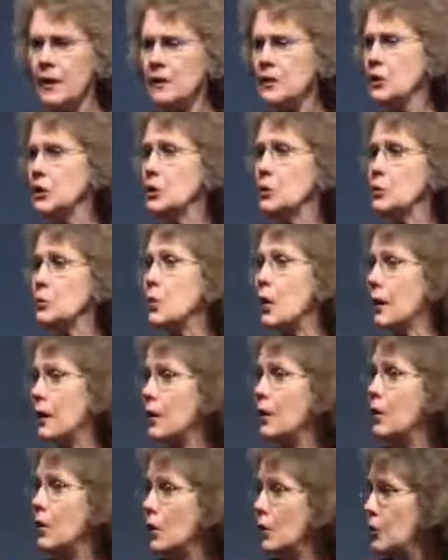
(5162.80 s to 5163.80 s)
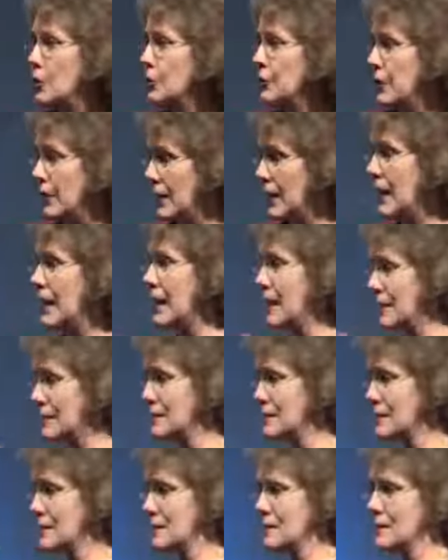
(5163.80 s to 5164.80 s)
then you want to hold the
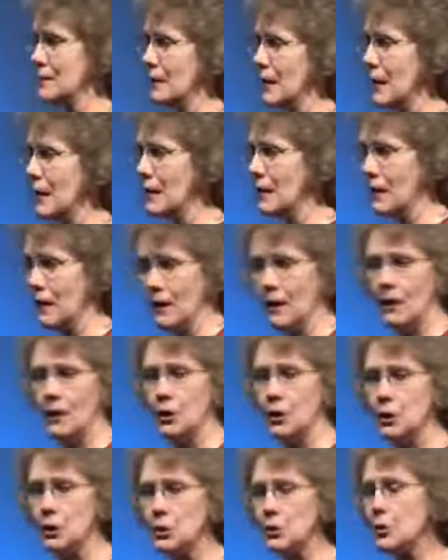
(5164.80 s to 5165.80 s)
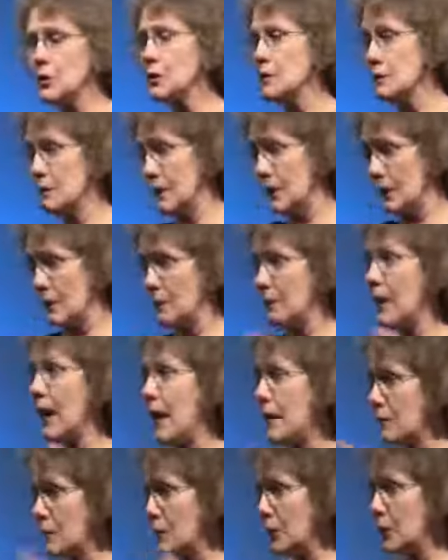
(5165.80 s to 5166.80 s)
last, and you can
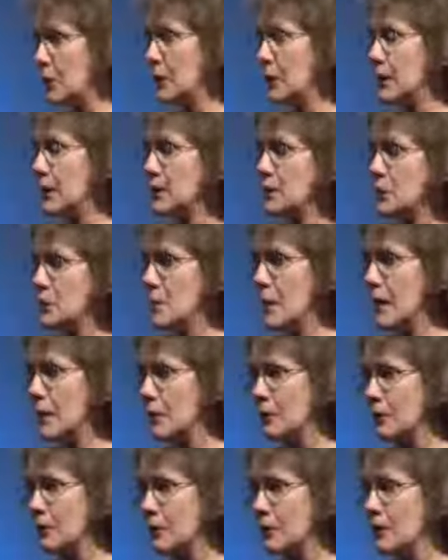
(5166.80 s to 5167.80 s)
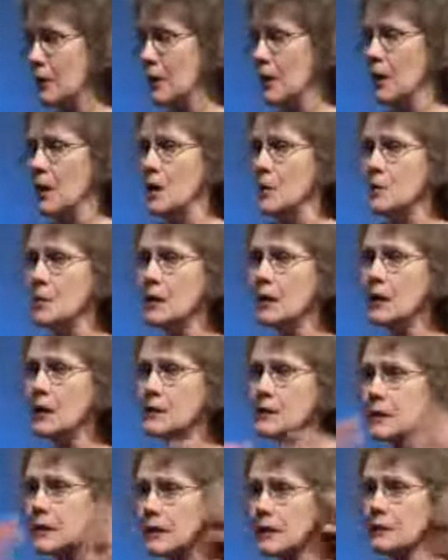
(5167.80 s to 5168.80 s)
have them put it in their mouth,
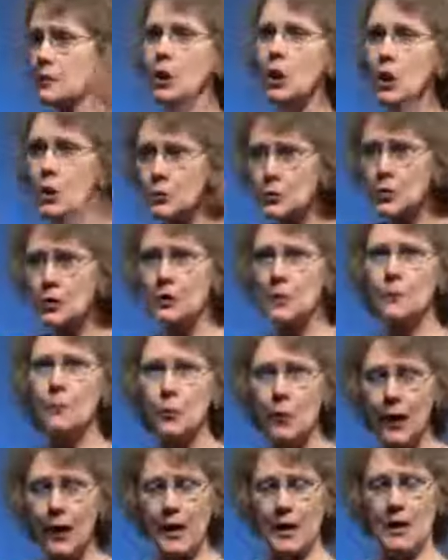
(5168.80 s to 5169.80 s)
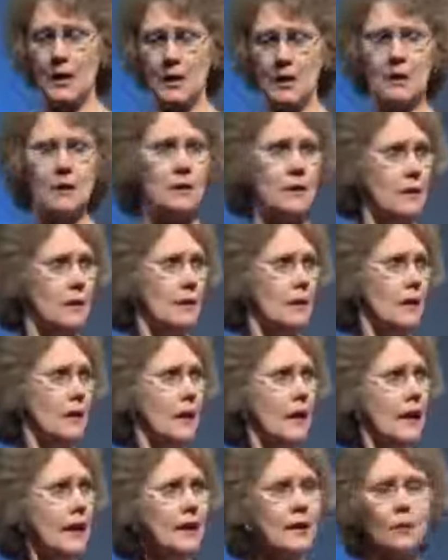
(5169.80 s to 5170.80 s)
because it'll go to the brain,
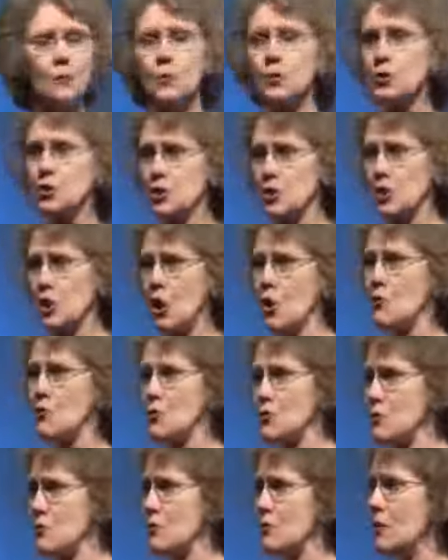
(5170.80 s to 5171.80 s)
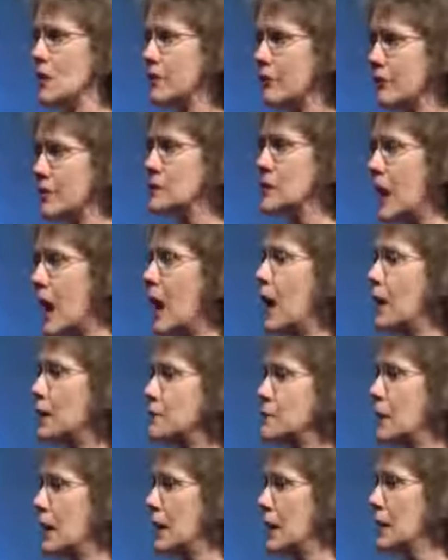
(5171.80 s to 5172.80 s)
and it will show you if it's
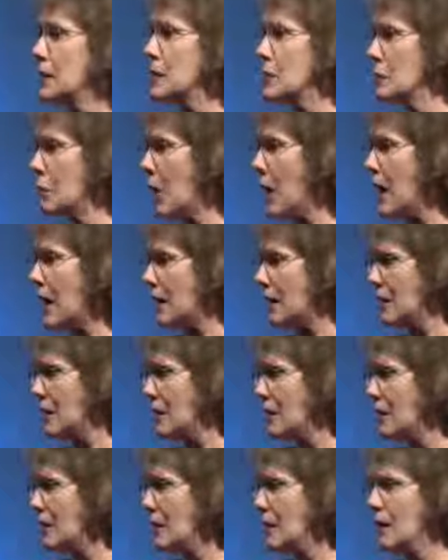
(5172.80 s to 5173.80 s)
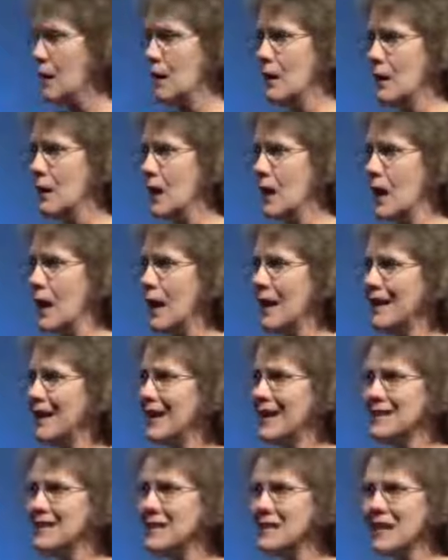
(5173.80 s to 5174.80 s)
hydrating the brain.
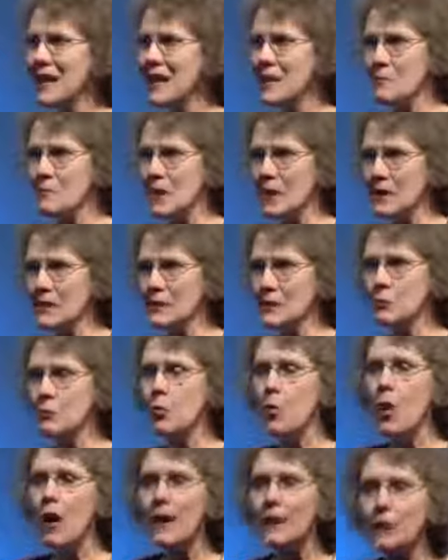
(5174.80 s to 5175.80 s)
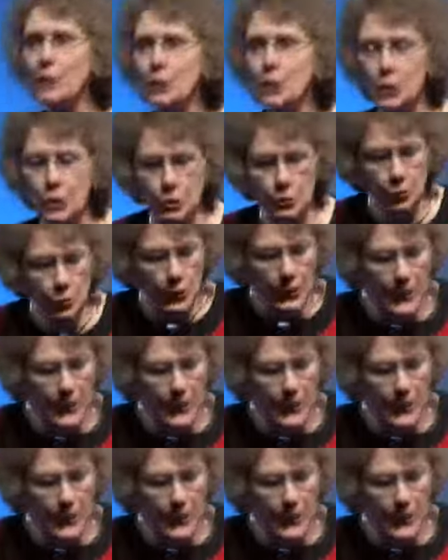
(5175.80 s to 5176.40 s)
And isn't that amazing? What could